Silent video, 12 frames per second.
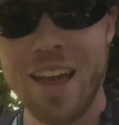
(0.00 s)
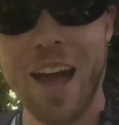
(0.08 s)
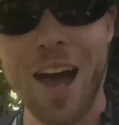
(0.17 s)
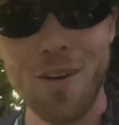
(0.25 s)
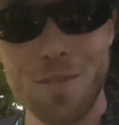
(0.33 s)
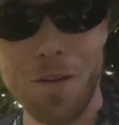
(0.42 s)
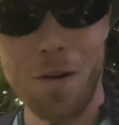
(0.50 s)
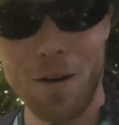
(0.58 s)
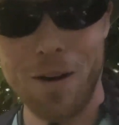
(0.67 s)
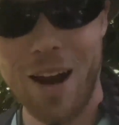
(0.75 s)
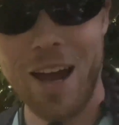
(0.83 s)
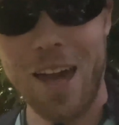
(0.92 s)
how
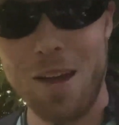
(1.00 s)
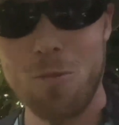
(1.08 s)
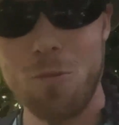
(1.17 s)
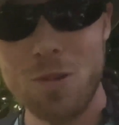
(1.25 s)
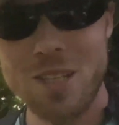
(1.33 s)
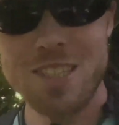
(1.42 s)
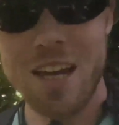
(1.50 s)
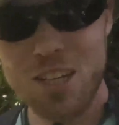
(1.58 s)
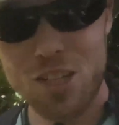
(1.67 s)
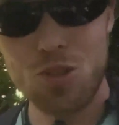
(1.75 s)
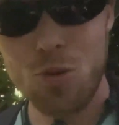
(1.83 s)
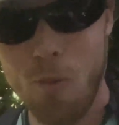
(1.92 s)
far I
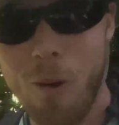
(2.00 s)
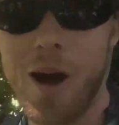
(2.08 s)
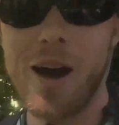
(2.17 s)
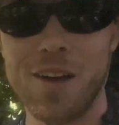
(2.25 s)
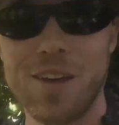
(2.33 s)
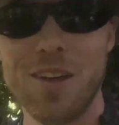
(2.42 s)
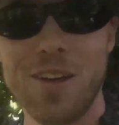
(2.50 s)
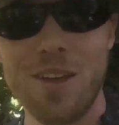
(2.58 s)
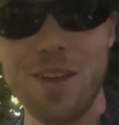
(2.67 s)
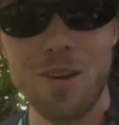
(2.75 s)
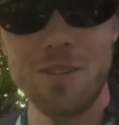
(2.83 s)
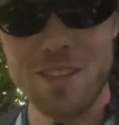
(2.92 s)
decided to walk
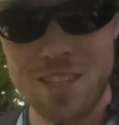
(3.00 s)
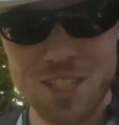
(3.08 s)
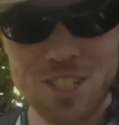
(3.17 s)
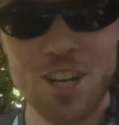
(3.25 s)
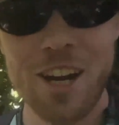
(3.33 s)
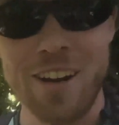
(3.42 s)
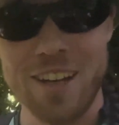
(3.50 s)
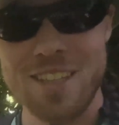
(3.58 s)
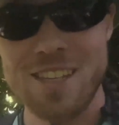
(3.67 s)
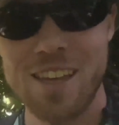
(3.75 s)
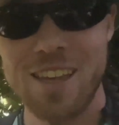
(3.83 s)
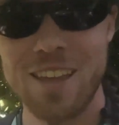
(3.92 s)
with these Jerrys.